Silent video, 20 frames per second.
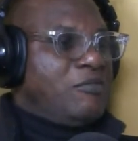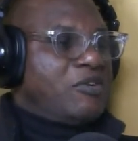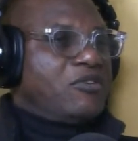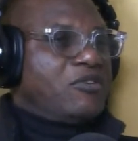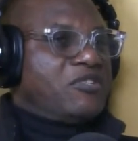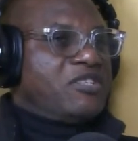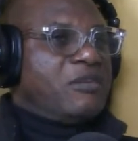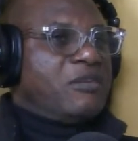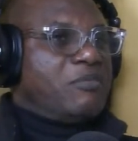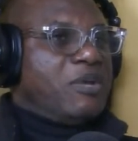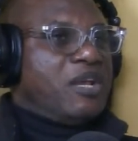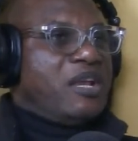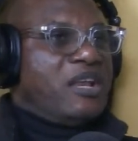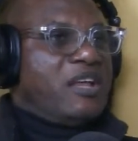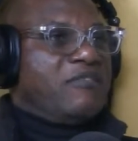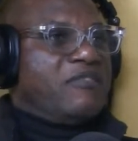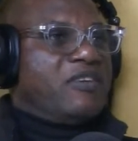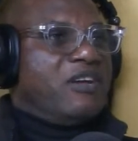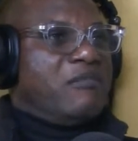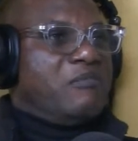because they
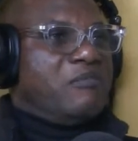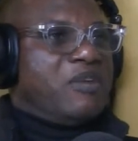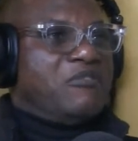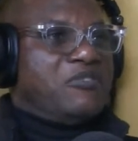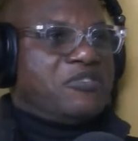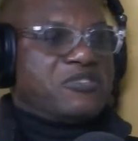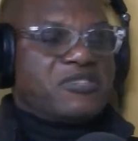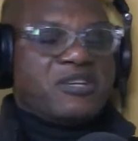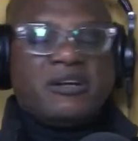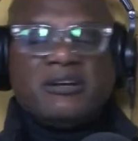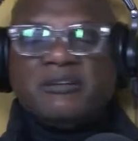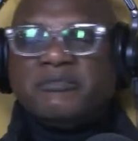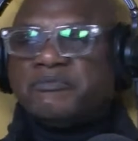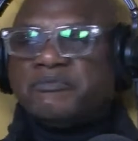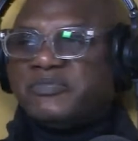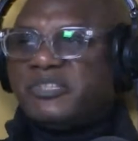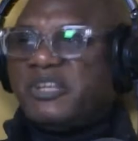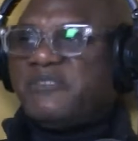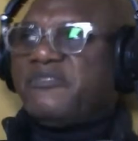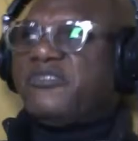believe that men will say, oh,
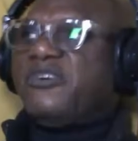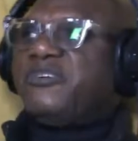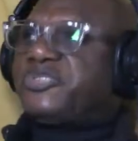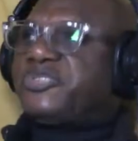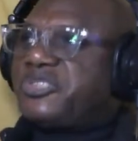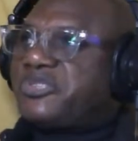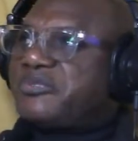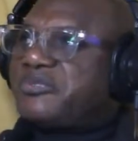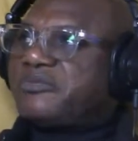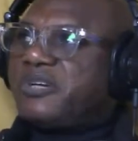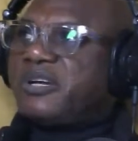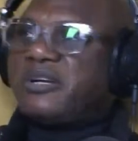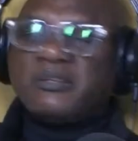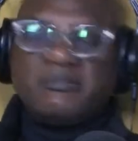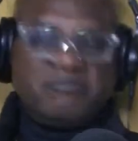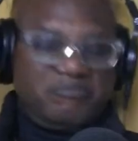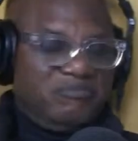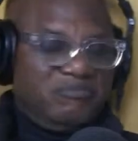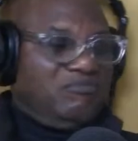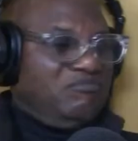they've got
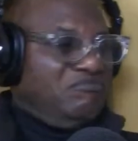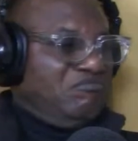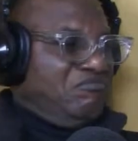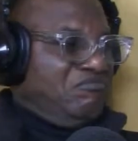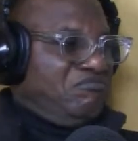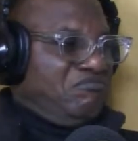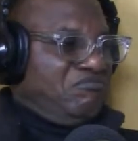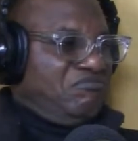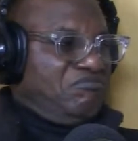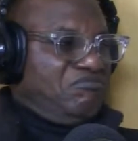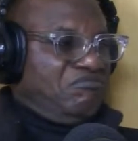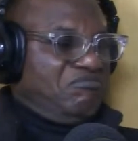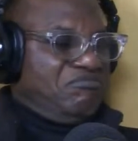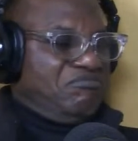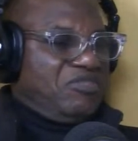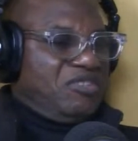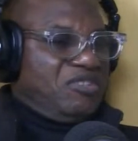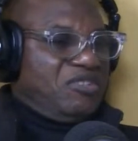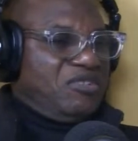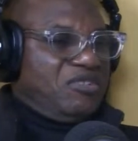children.
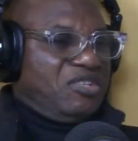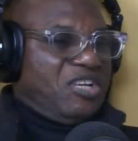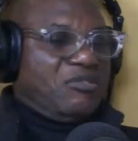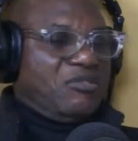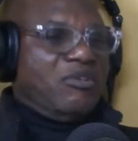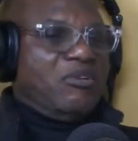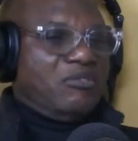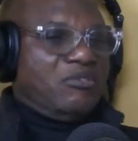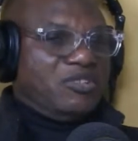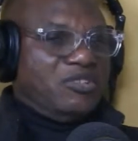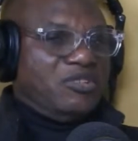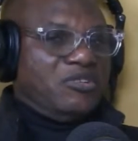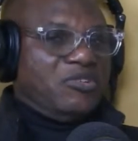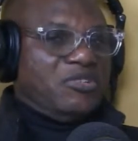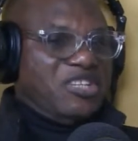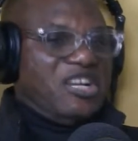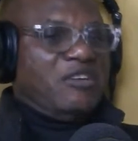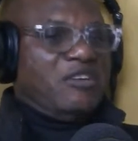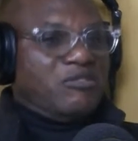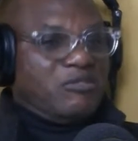They are not, they
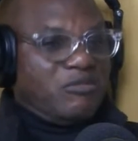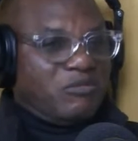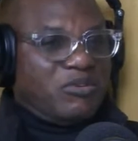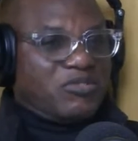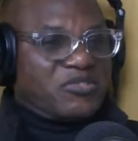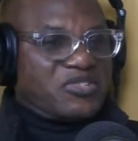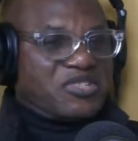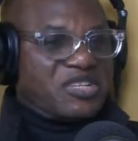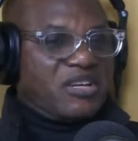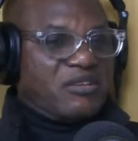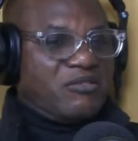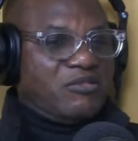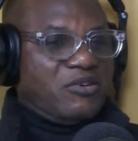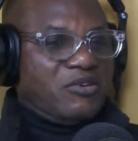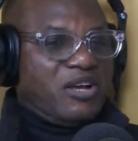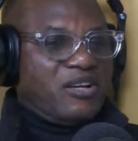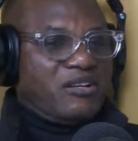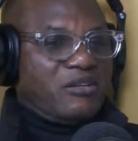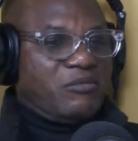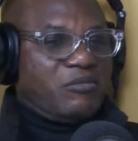are no more
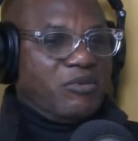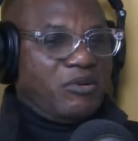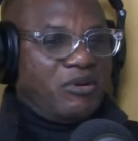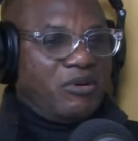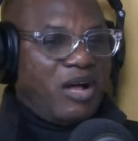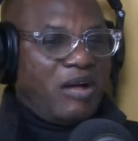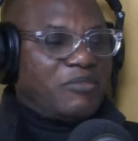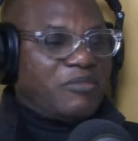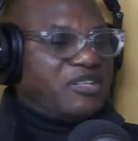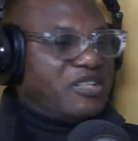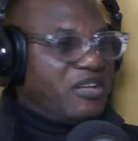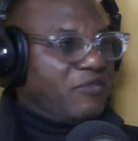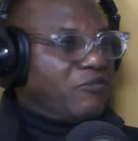single anymore. I mean,